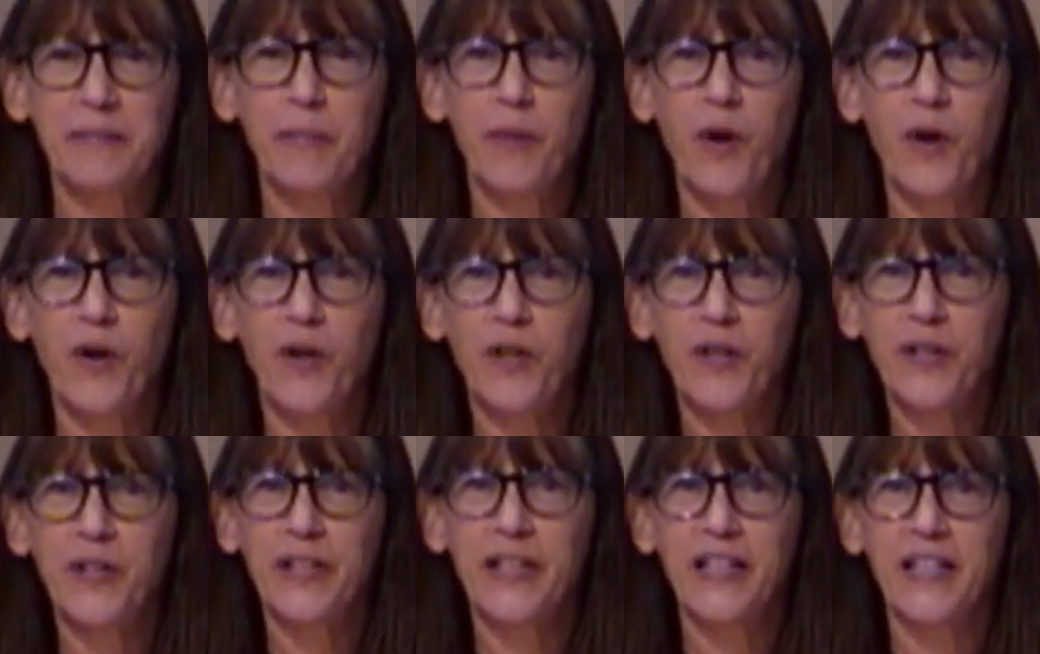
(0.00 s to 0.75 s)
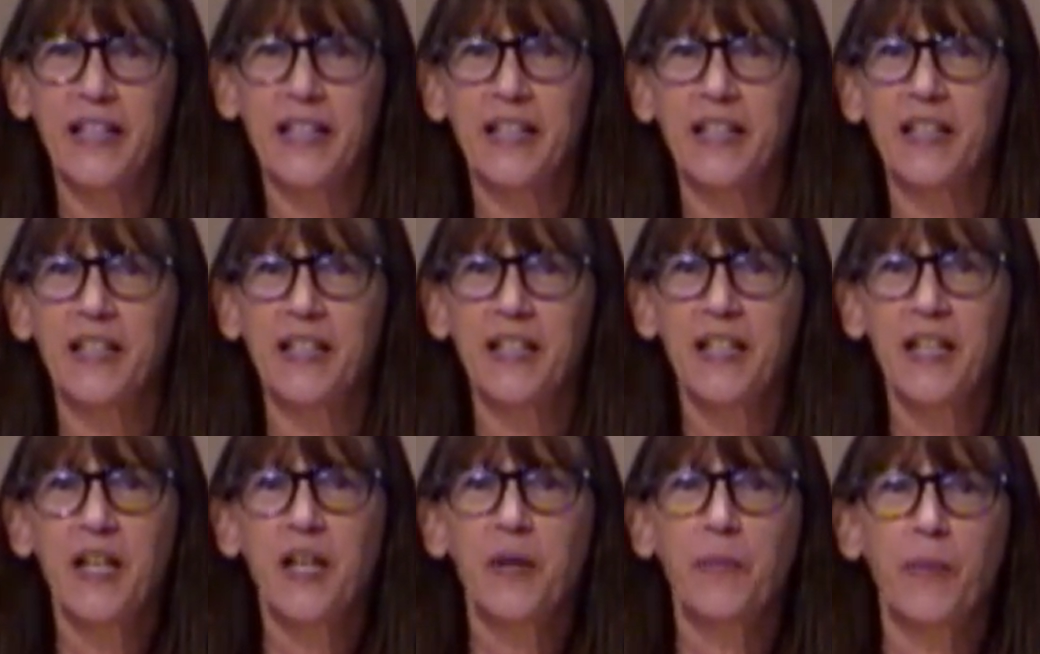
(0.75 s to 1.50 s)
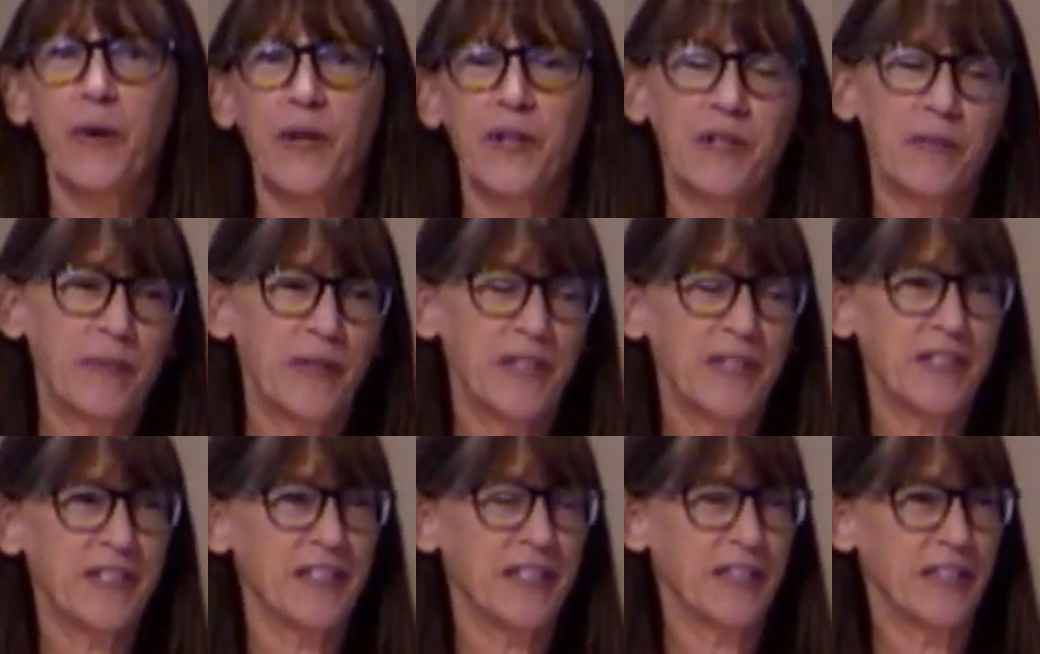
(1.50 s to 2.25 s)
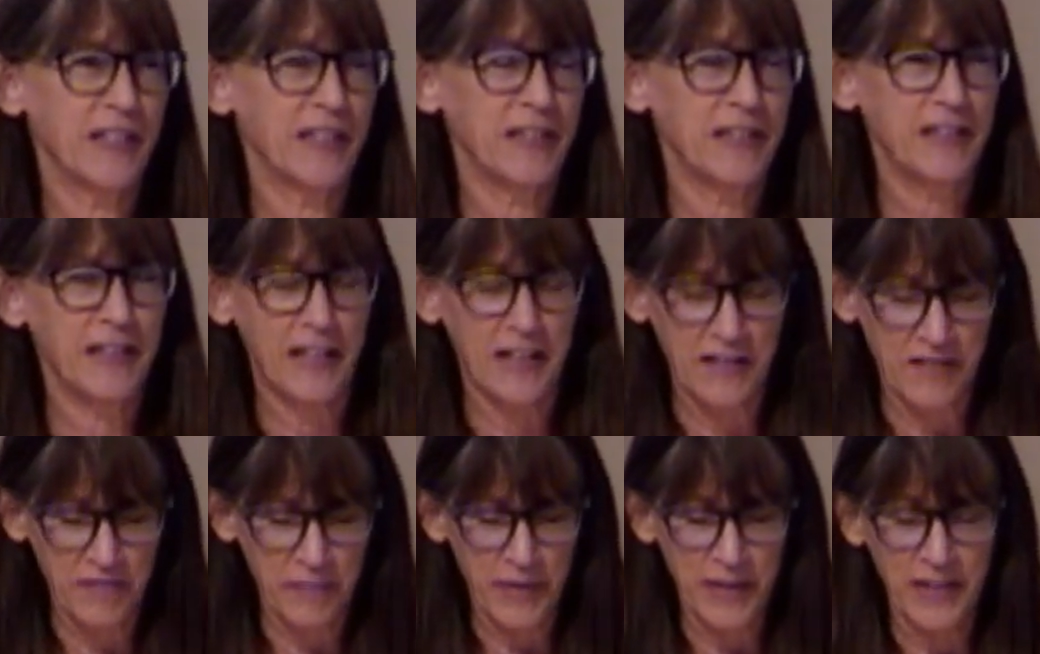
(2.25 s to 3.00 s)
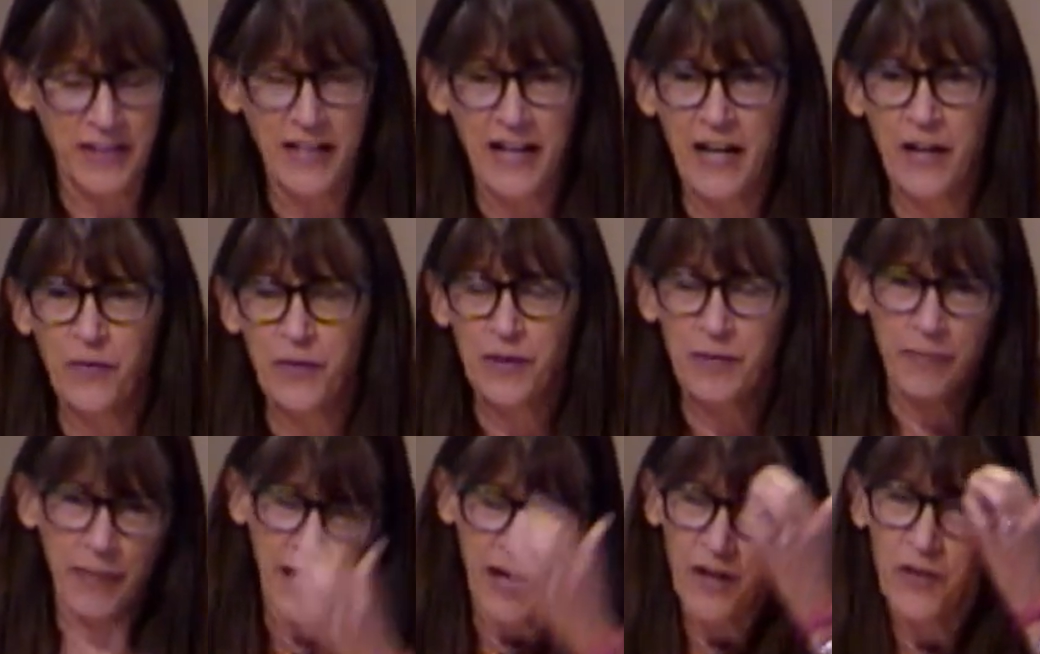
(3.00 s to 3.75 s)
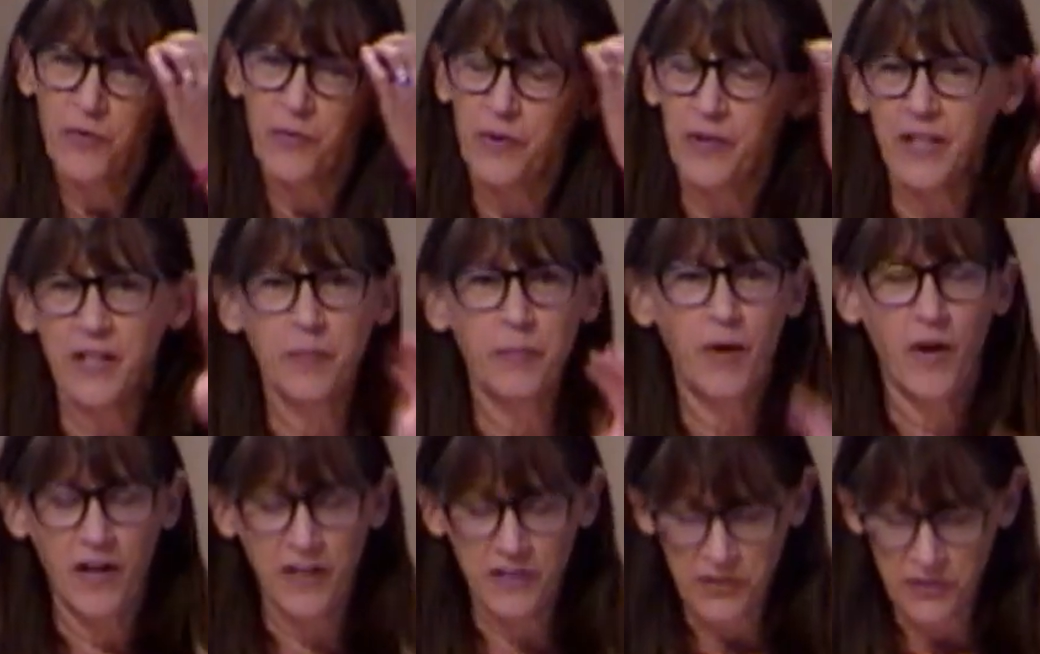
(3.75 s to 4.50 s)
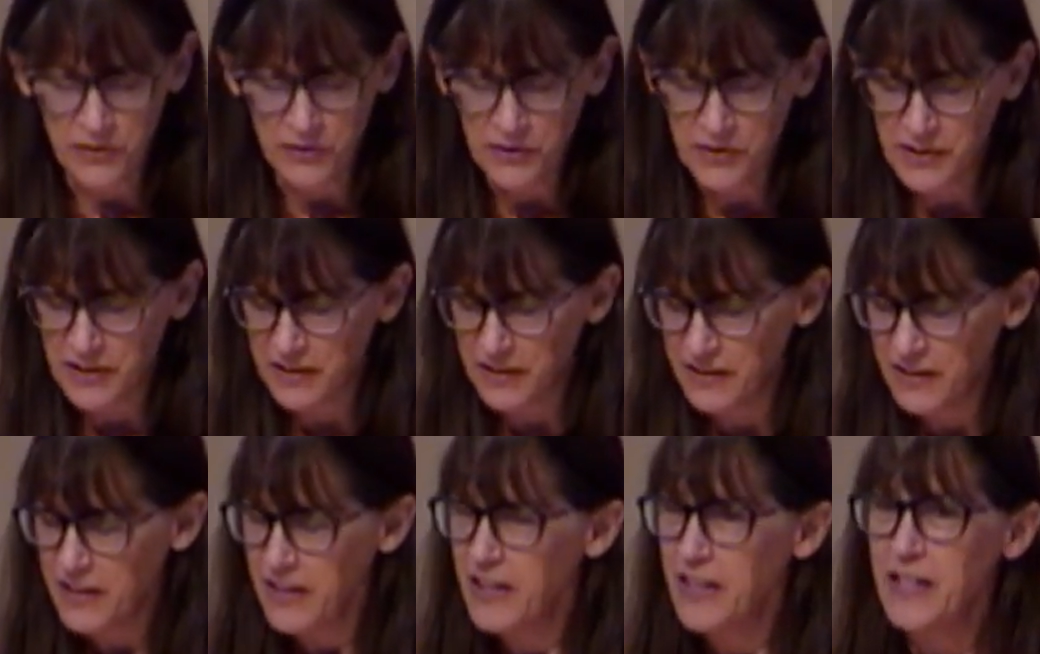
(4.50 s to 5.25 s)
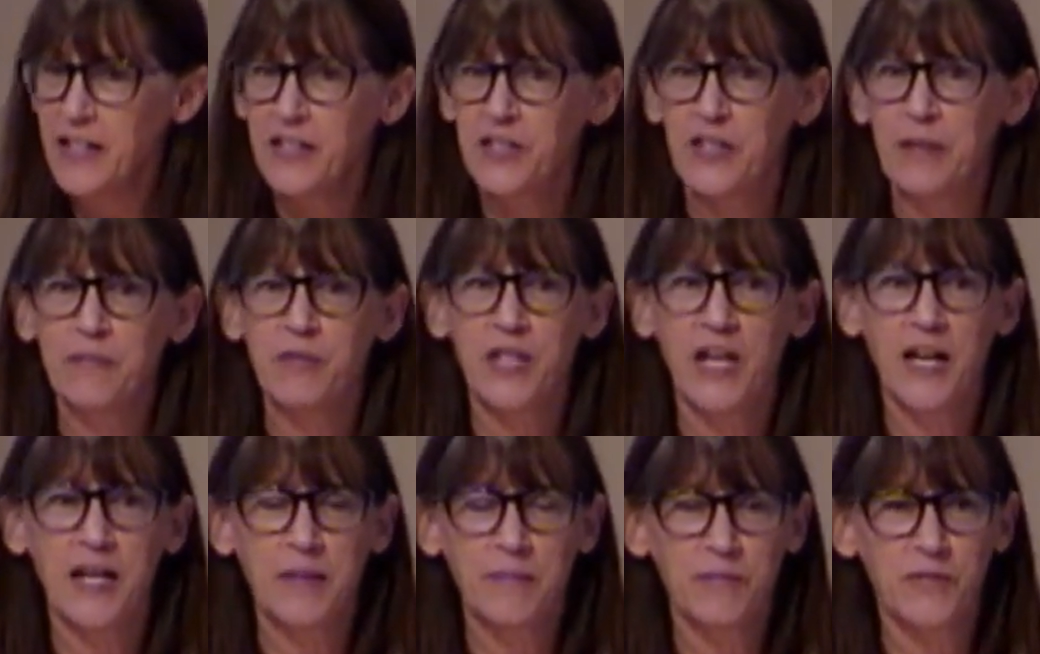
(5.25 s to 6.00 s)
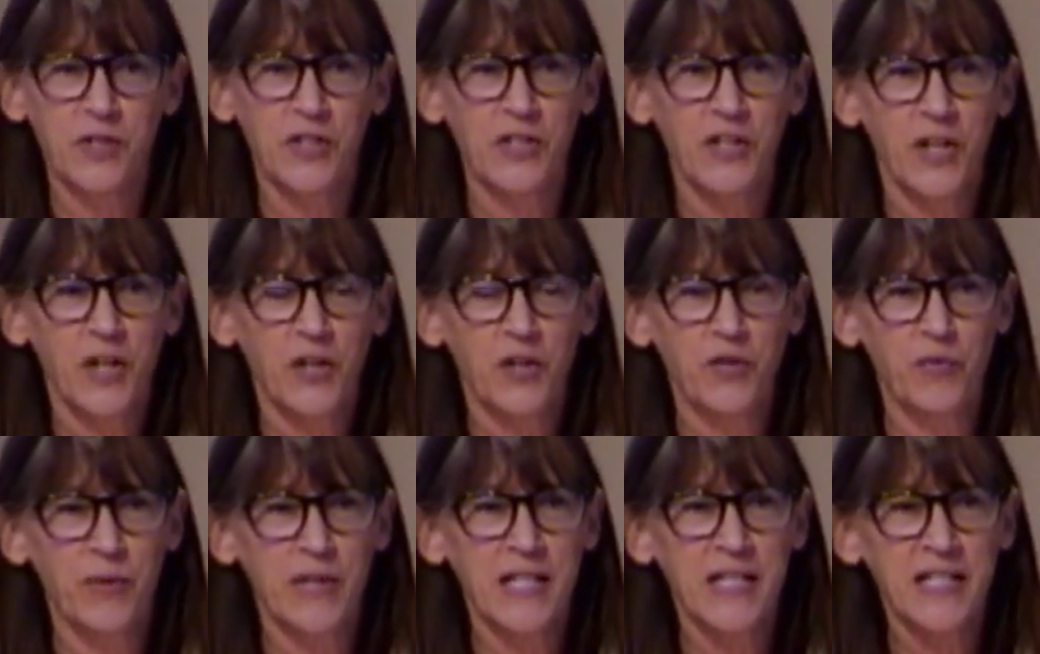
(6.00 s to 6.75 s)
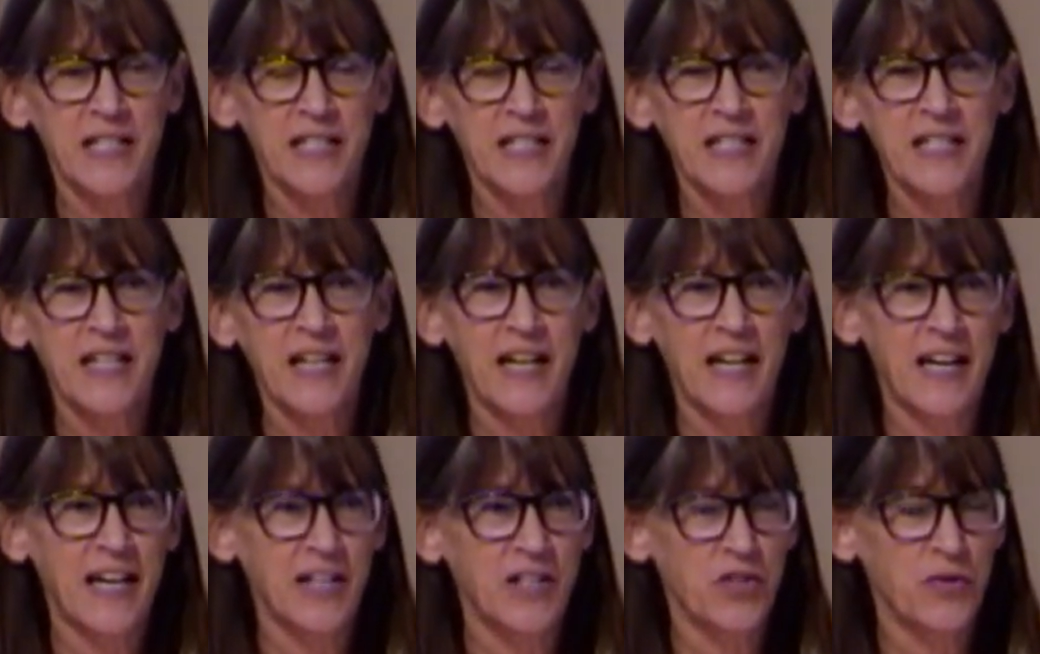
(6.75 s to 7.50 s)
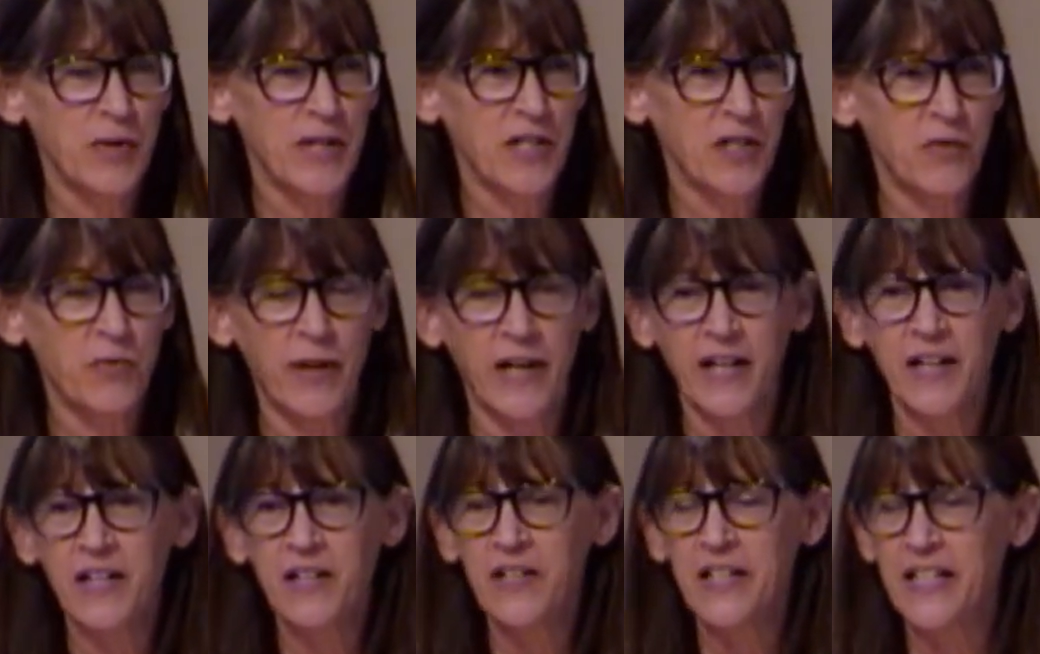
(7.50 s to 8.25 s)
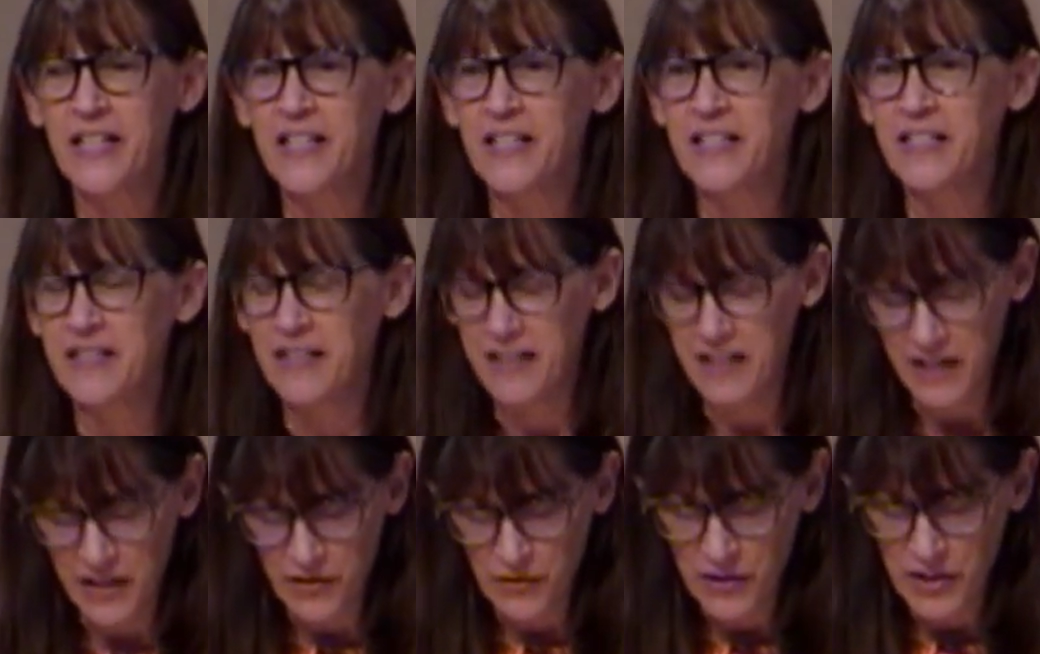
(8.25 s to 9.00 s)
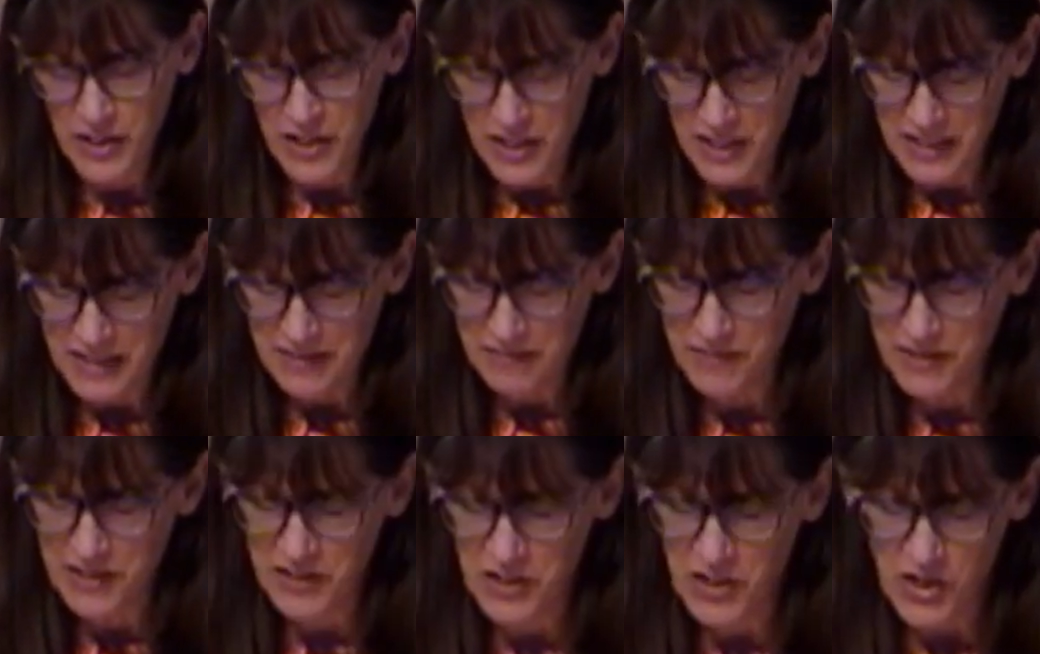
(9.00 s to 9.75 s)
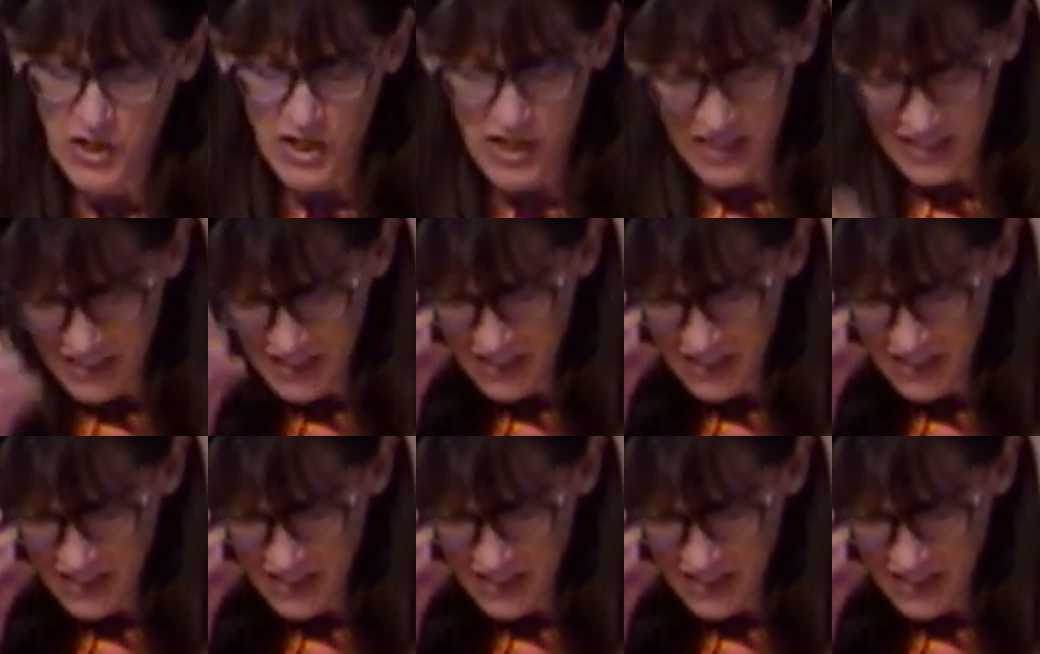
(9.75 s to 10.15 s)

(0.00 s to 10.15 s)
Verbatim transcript: Paul and Barnabas, and they've been out and about with the apostles and sometimes greeted and treated well, and other times not.